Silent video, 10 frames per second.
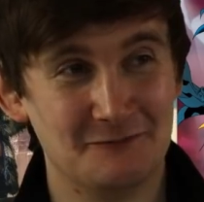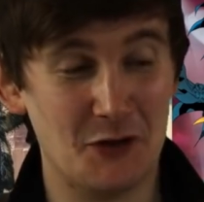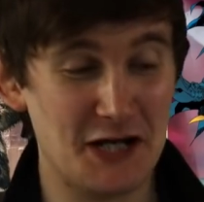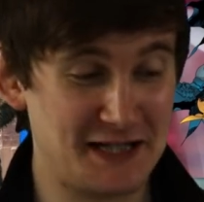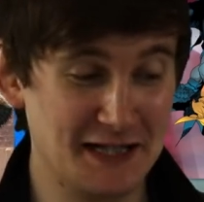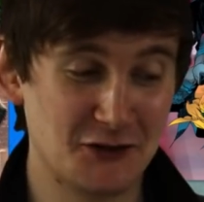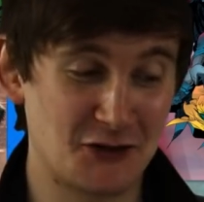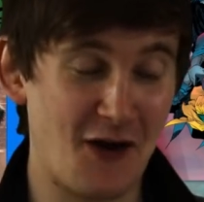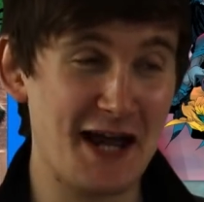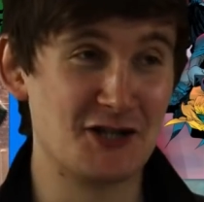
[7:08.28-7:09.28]
But he still
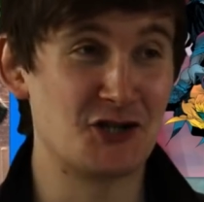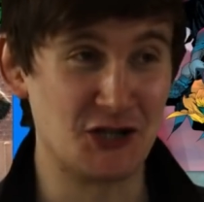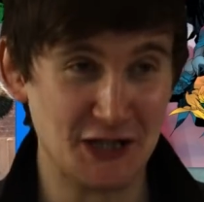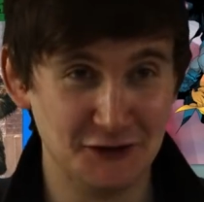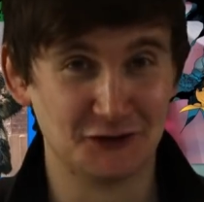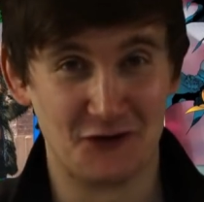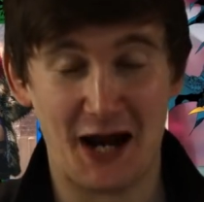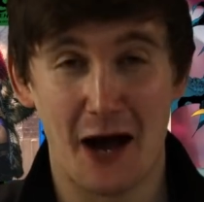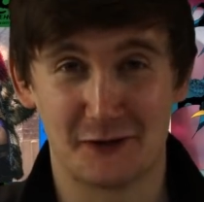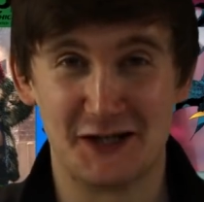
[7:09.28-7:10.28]
trains children
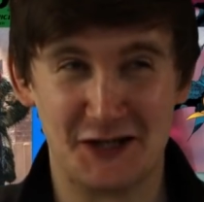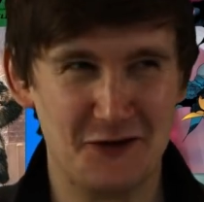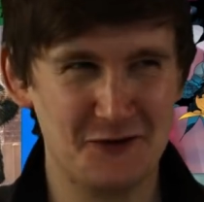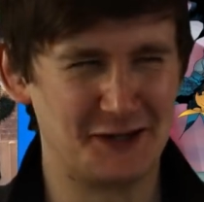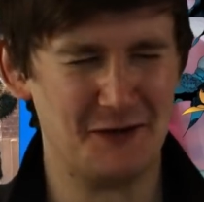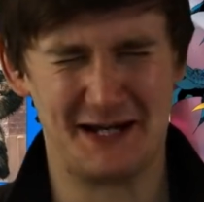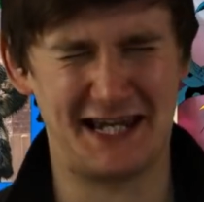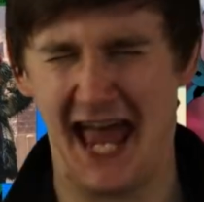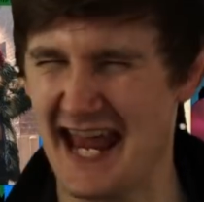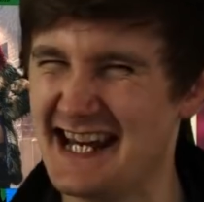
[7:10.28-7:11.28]
how to use them in
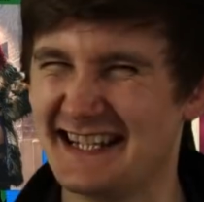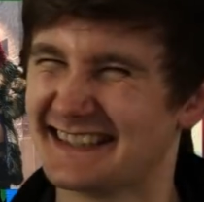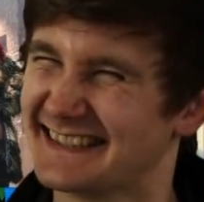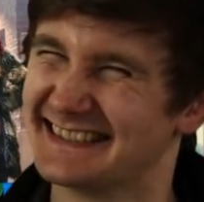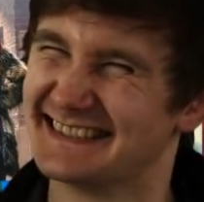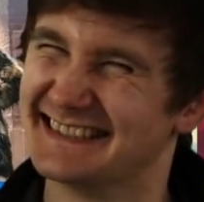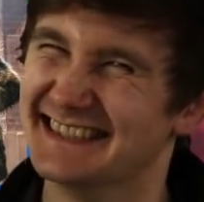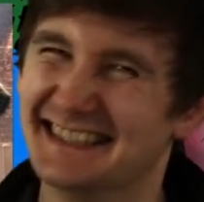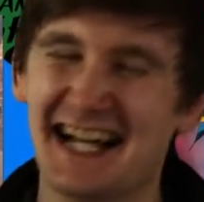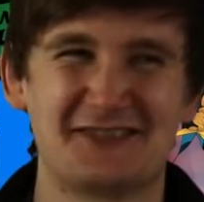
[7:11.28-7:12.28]
case.
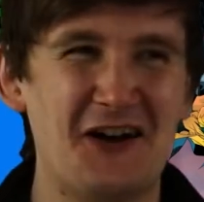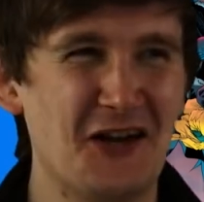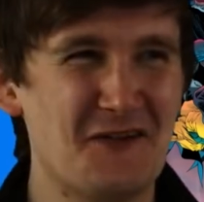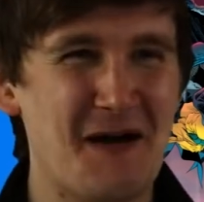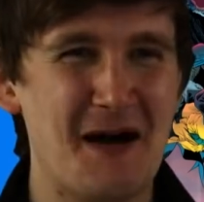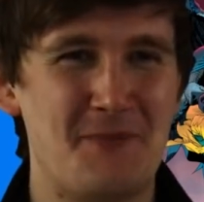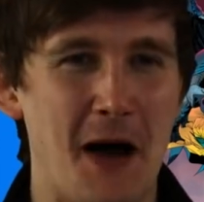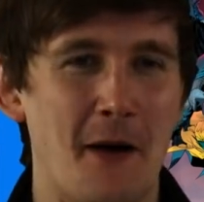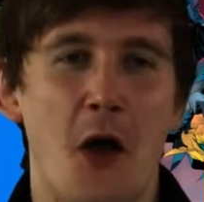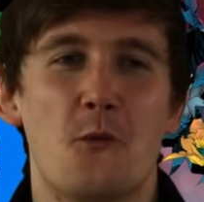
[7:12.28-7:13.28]
That's what I love about
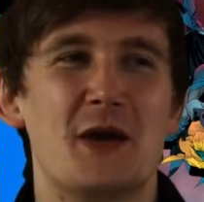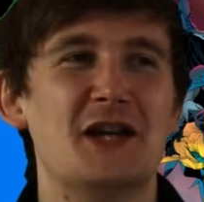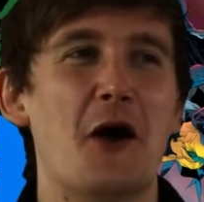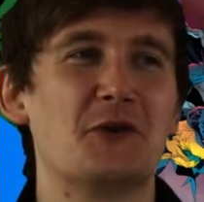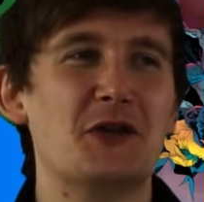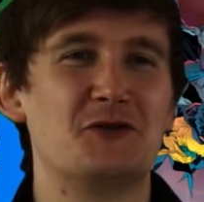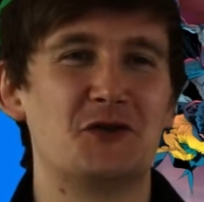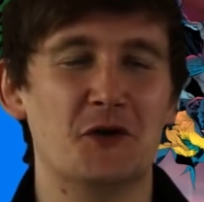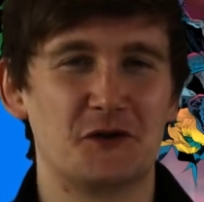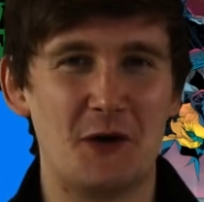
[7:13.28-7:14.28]
Batman. We don't use
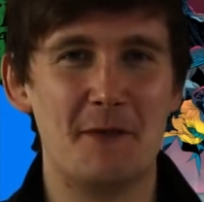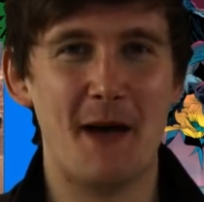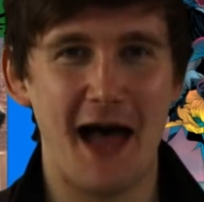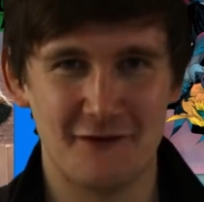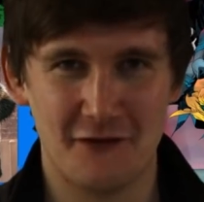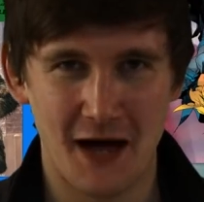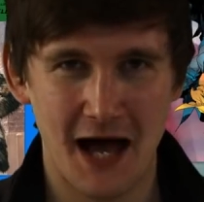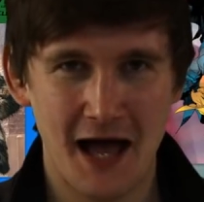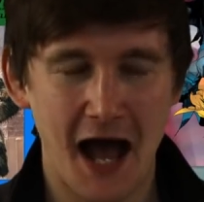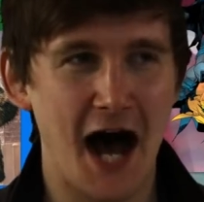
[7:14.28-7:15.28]
guns, we're better than
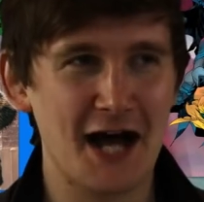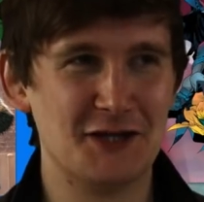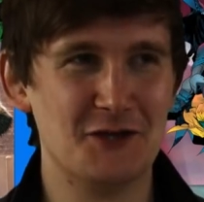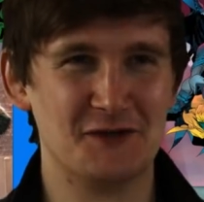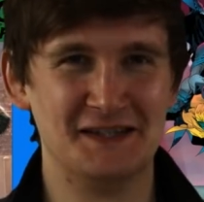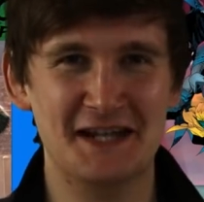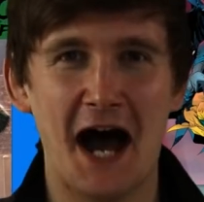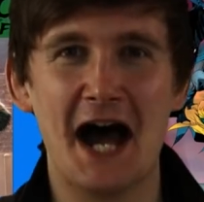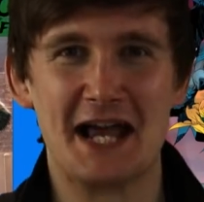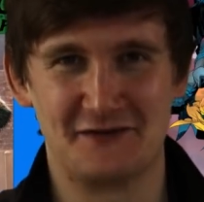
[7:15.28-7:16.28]
that. I use
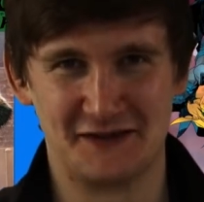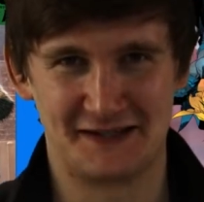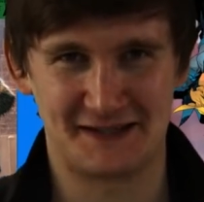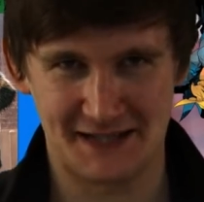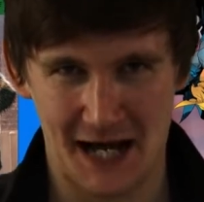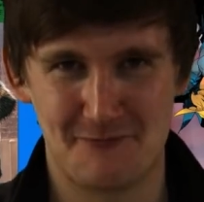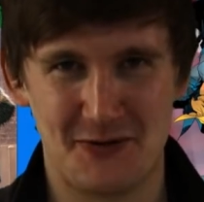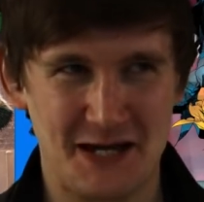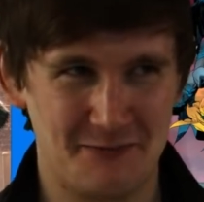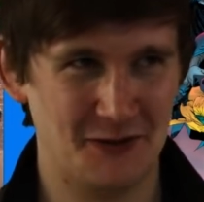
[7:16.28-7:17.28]
knives and stab
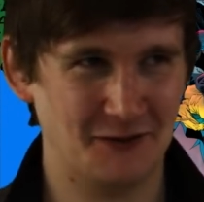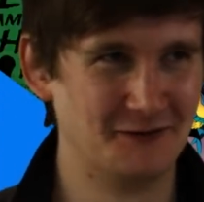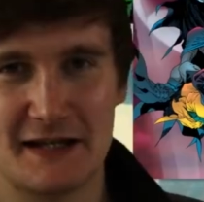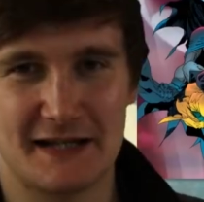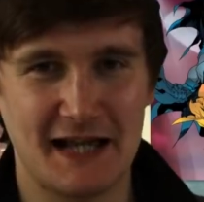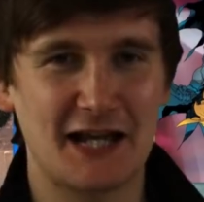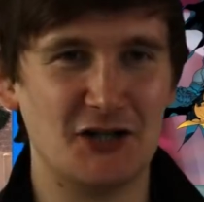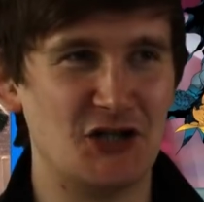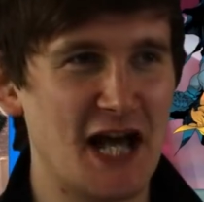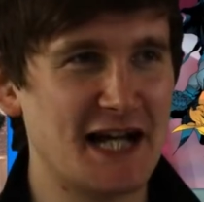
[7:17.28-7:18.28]
people. He's like a
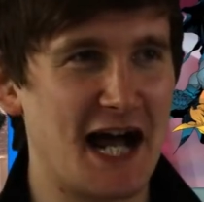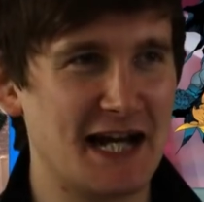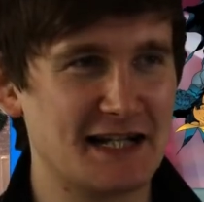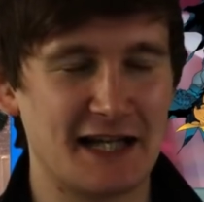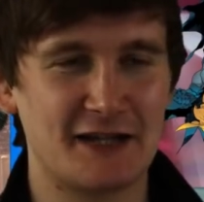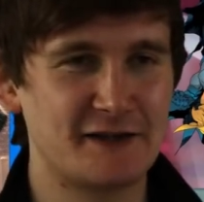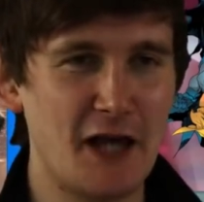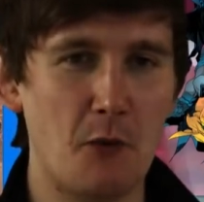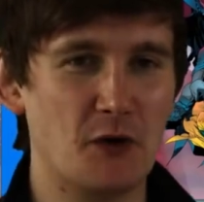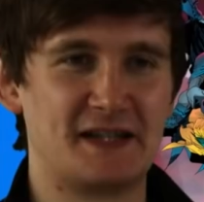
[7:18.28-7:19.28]
Jedi and it's like
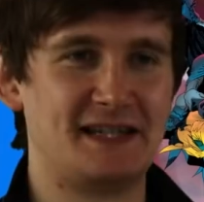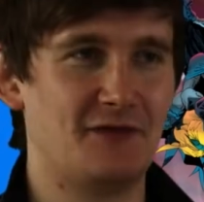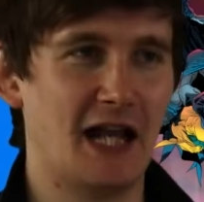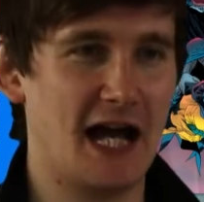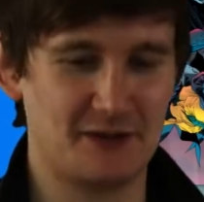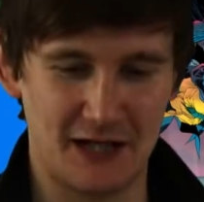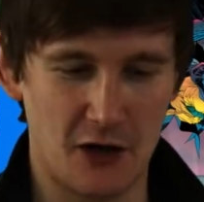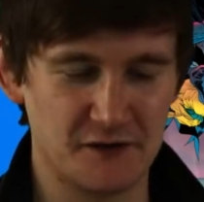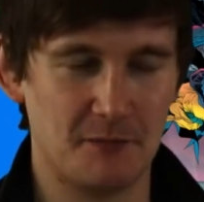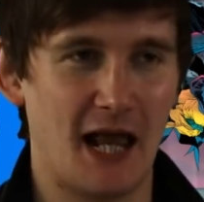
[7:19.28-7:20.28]
so uncivilized and he
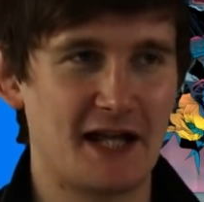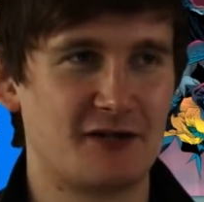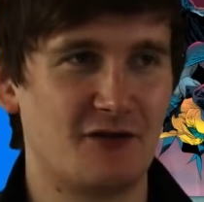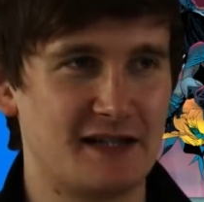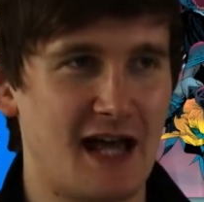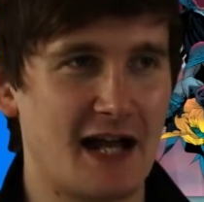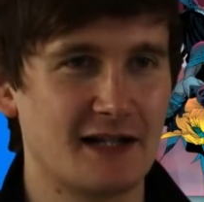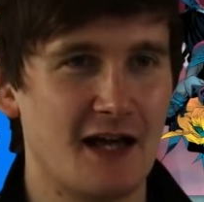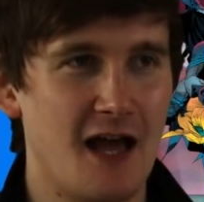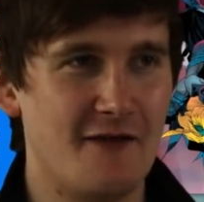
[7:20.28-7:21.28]
holds a blaster in his
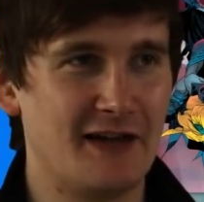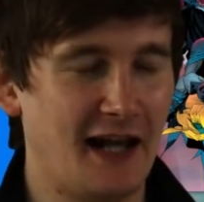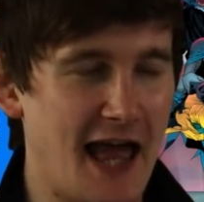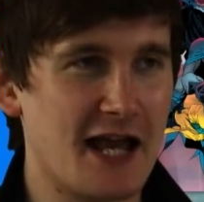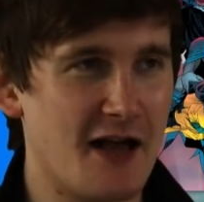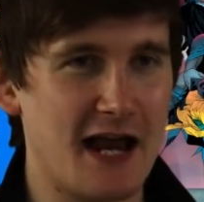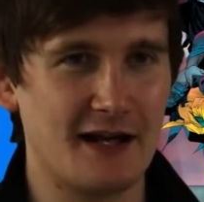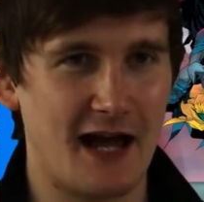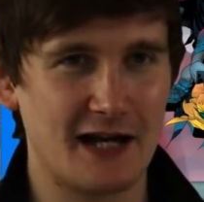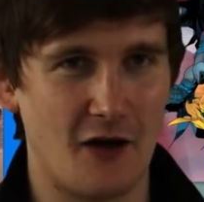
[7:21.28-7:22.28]
hand. And then later in,
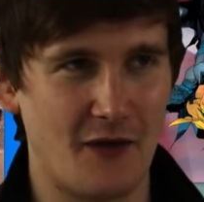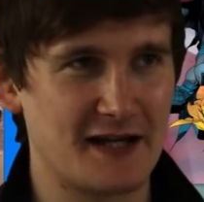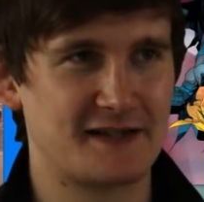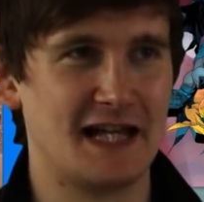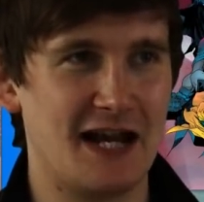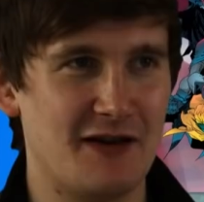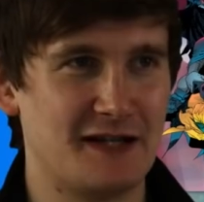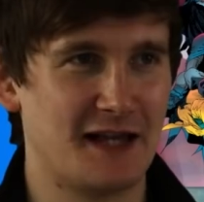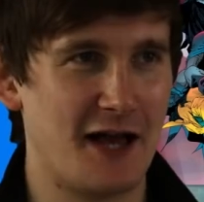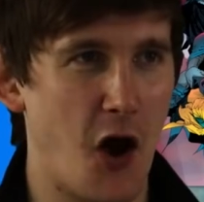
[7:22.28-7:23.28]
like, you know, that
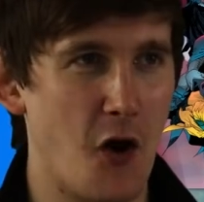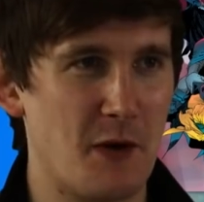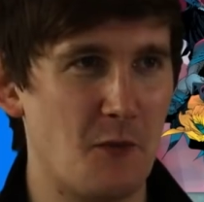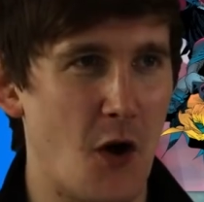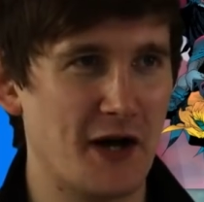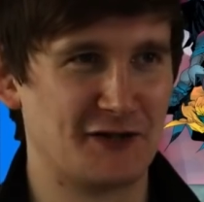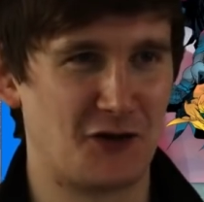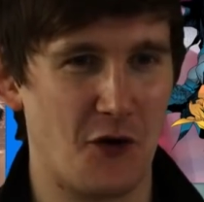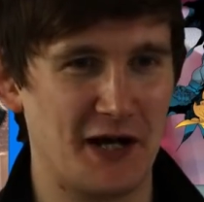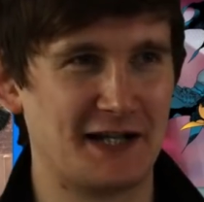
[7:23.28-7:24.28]
series, like Obi-Wan is
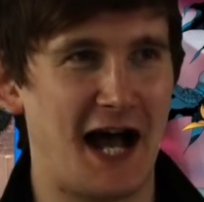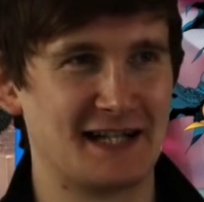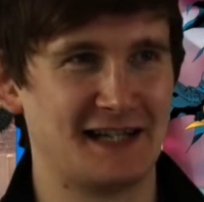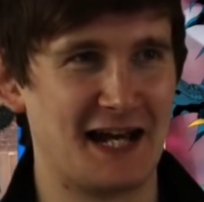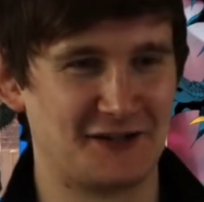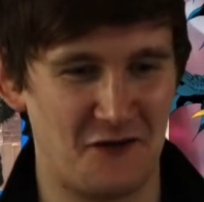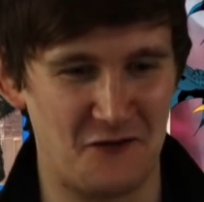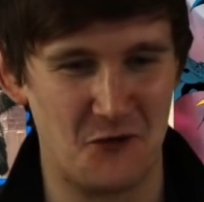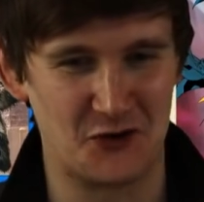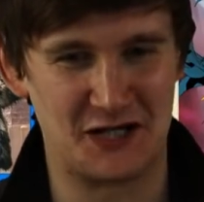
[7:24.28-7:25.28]
cutting a guy's legs off
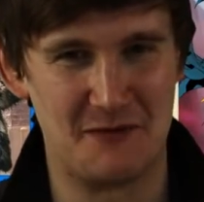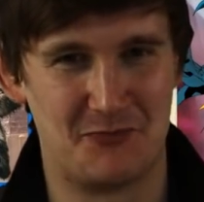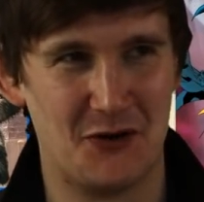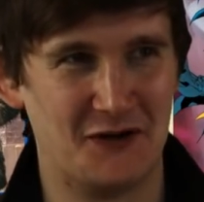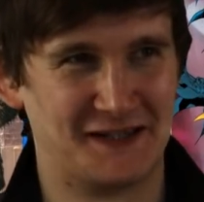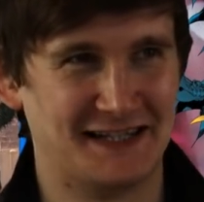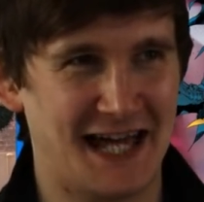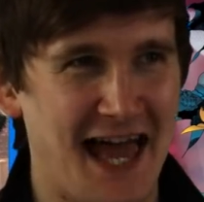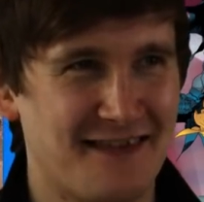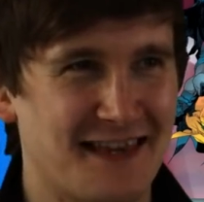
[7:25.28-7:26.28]
and watching him burn to
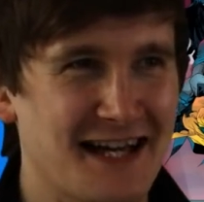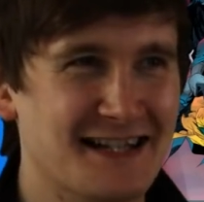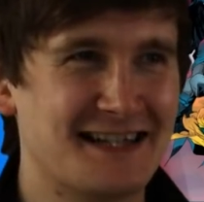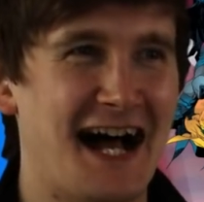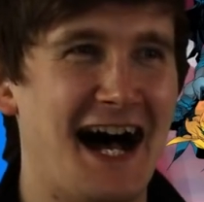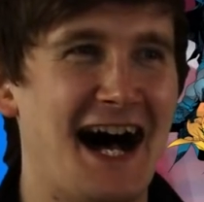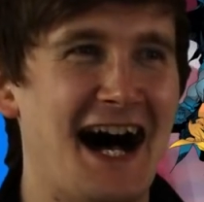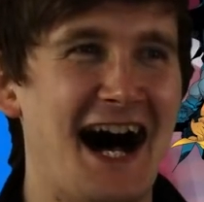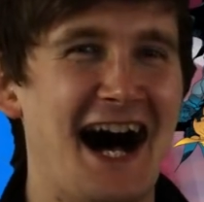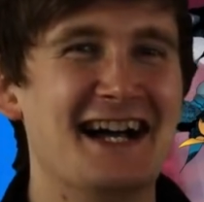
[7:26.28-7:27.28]
death. So,
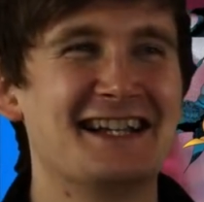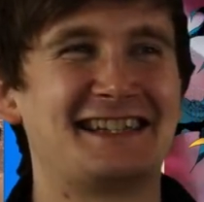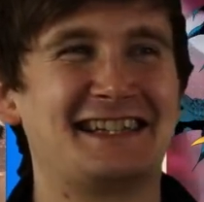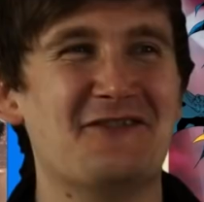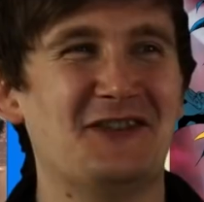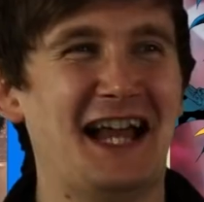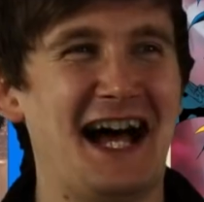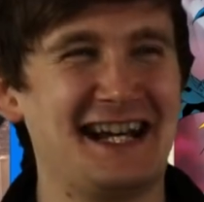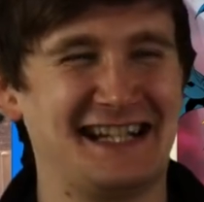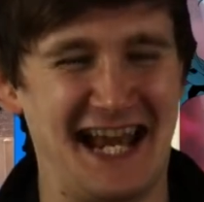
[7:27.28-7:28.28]

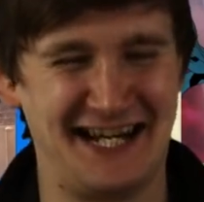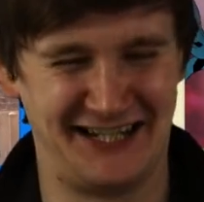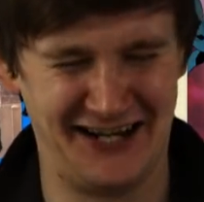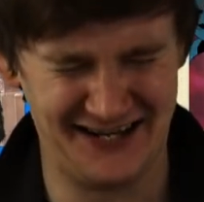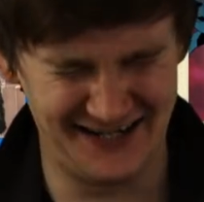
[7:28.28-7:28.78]
civilization.